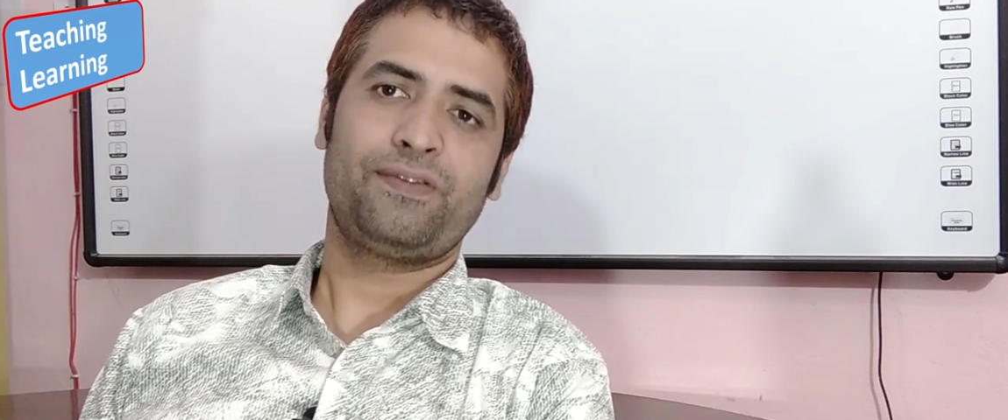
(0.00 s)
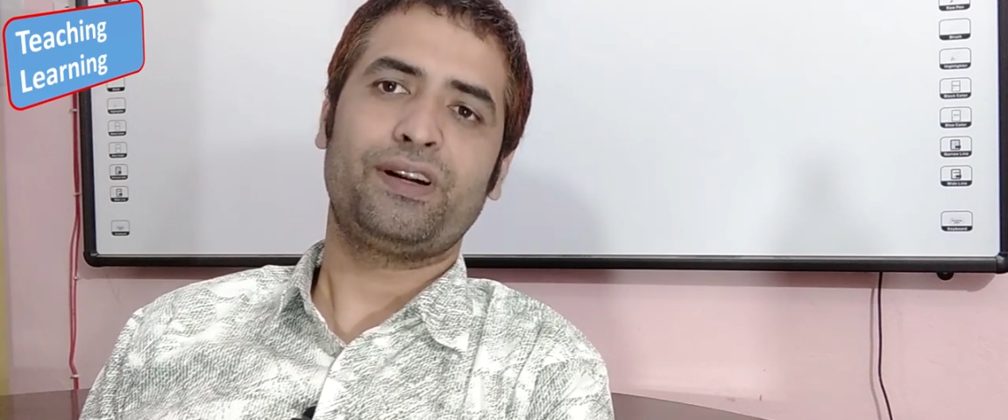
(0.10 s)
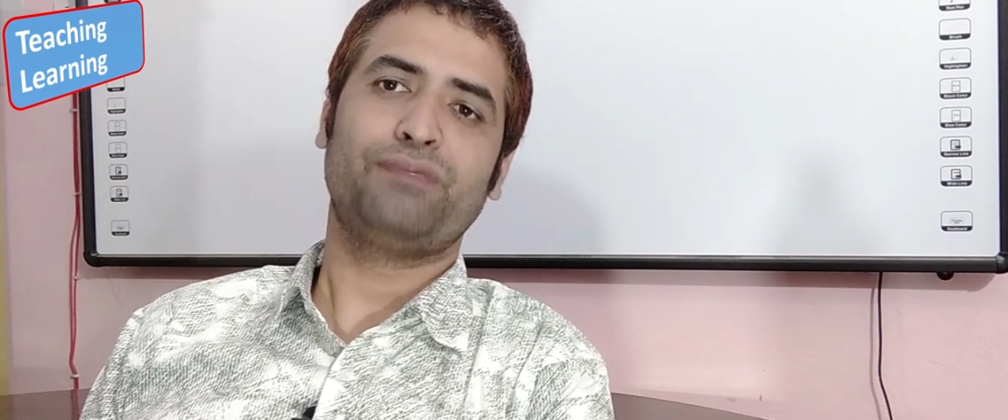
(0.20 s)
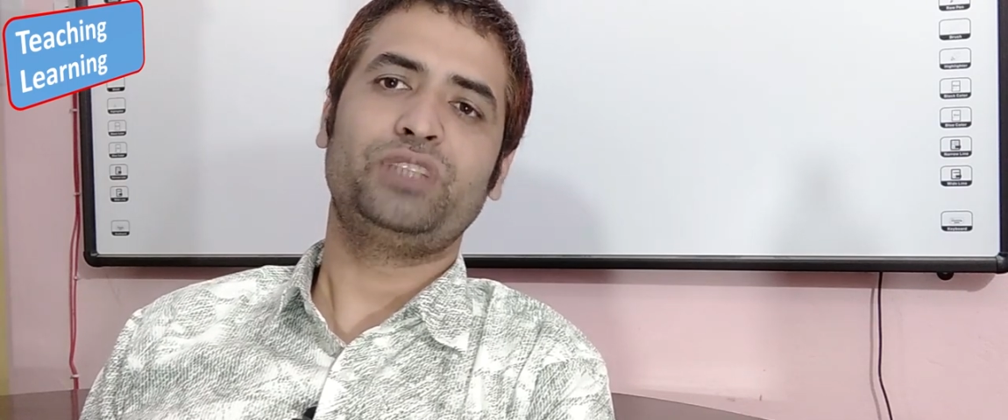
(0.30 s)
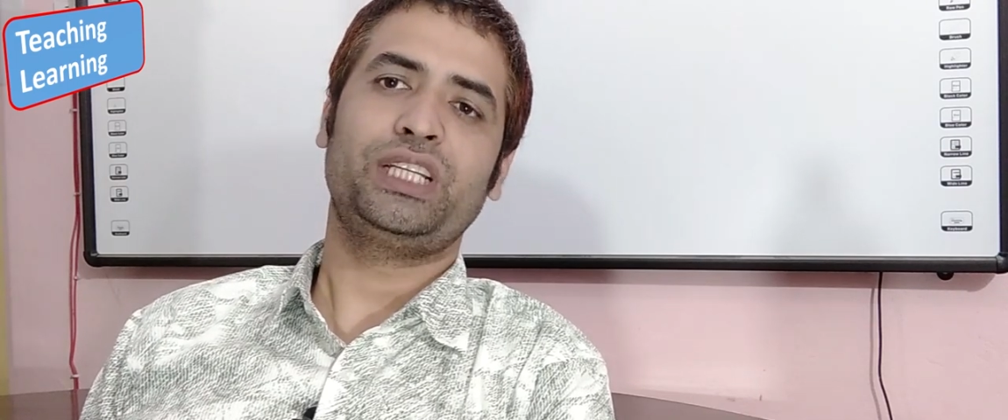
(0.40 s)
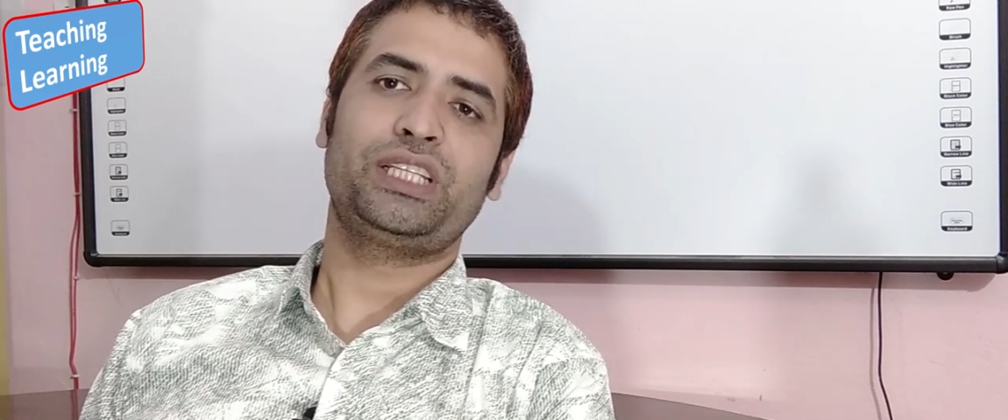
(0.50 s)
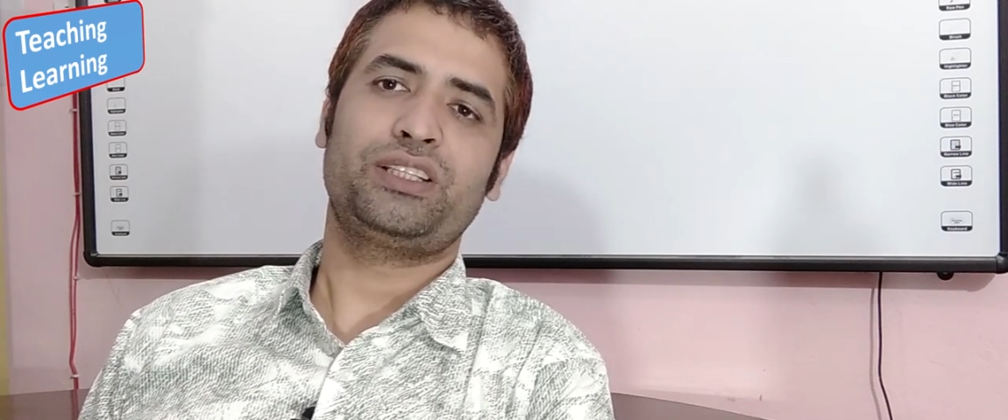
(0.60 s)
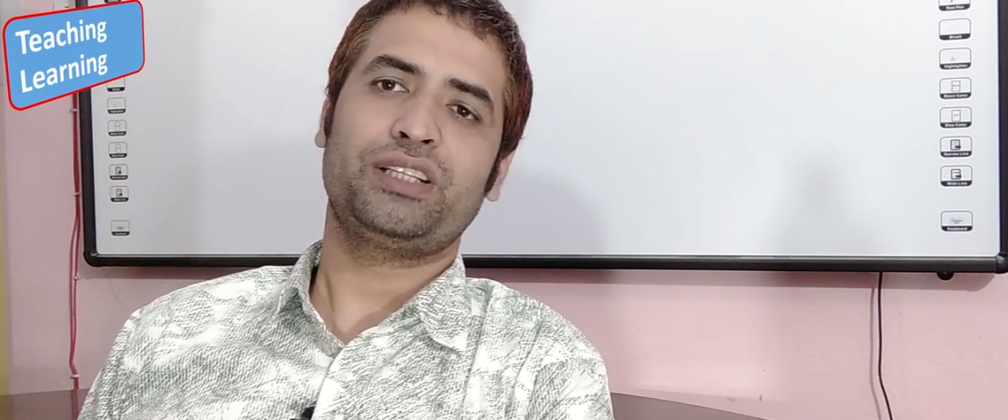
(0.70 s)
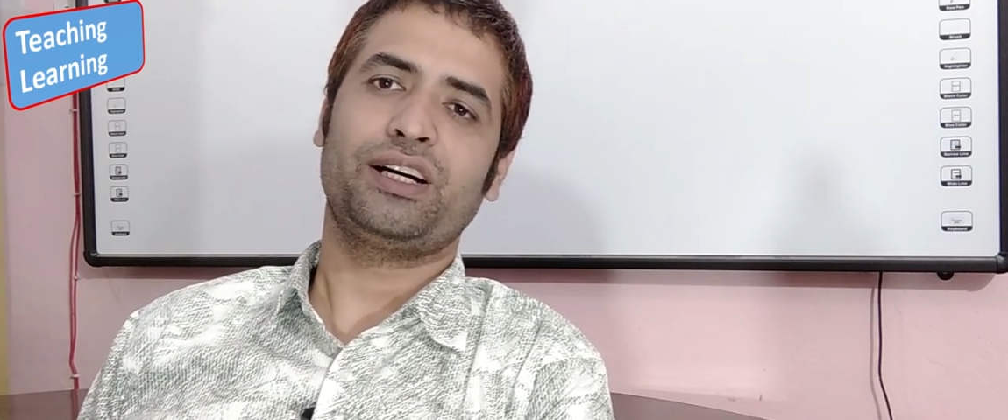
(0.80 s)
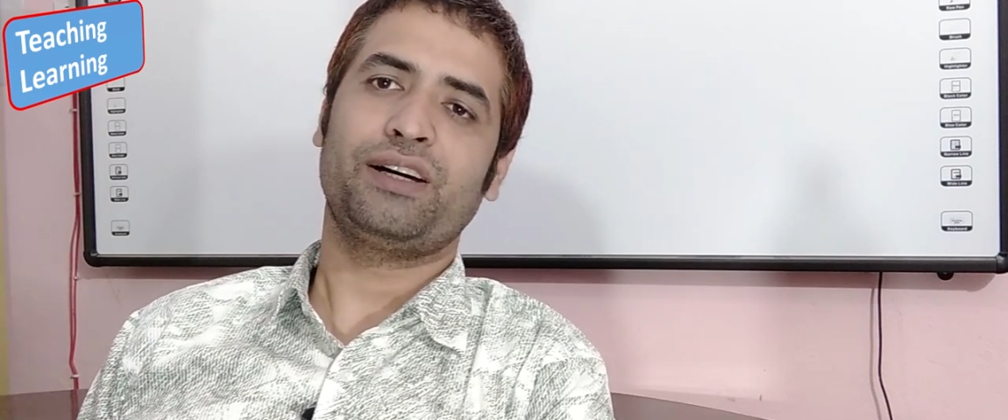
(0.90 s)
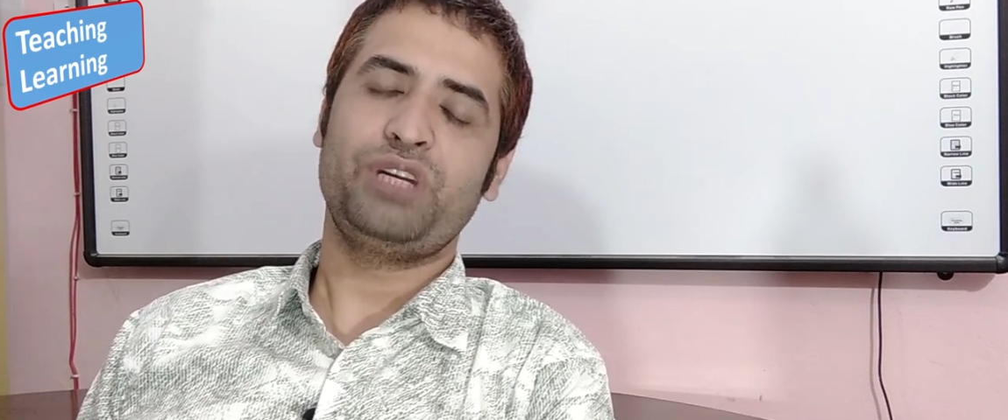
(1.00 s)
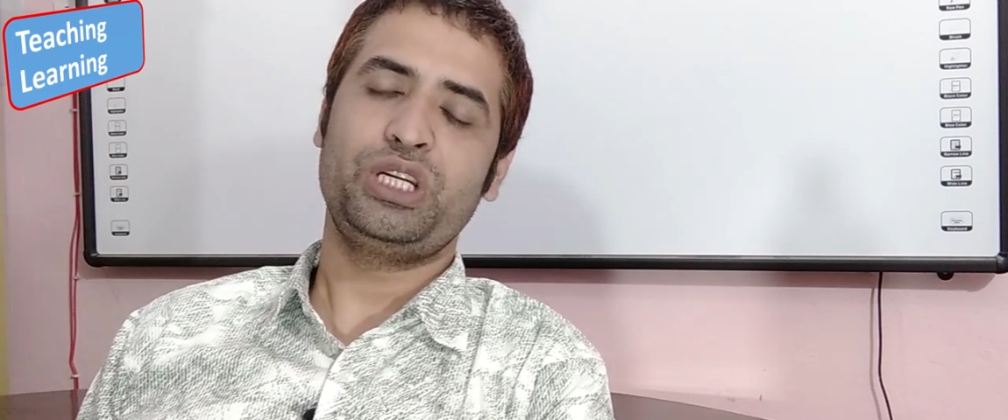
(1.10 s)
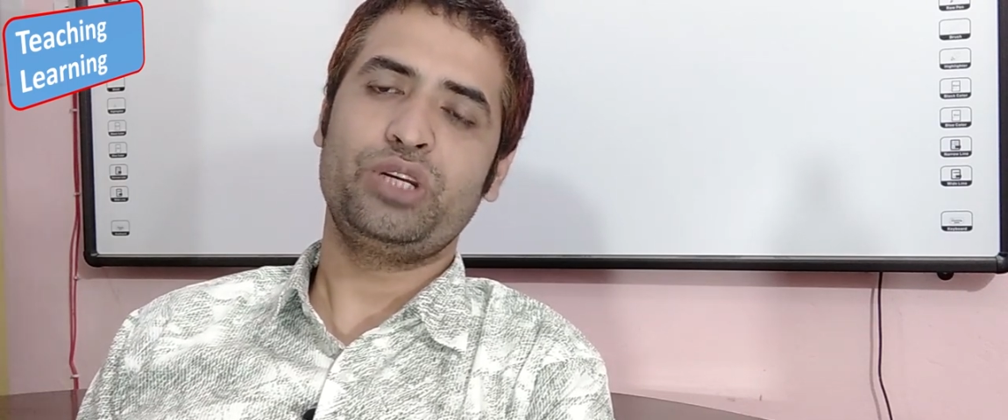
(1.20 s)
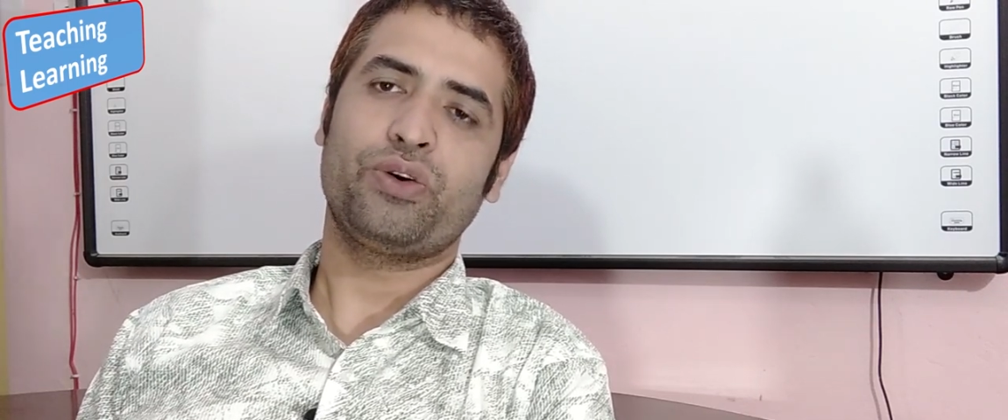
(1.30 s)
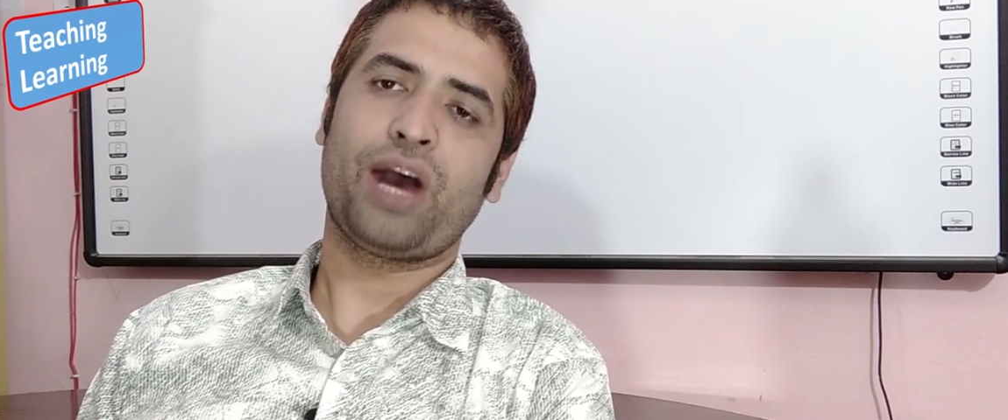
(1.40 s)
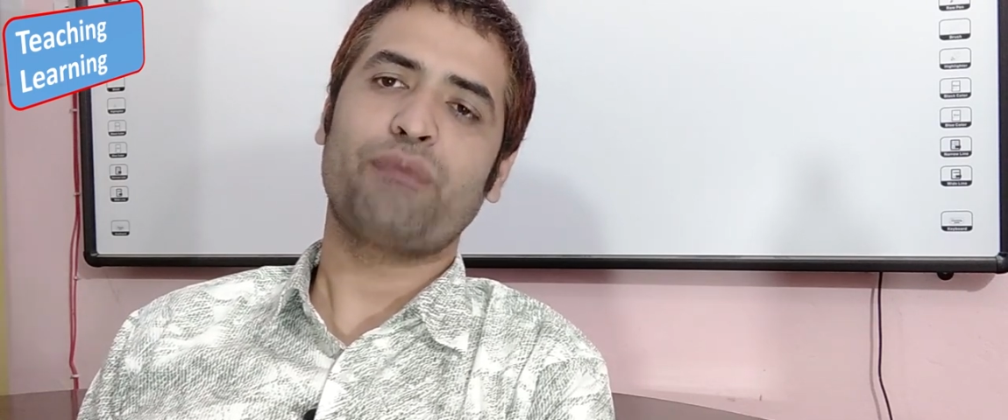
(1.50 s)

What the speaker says: from this video.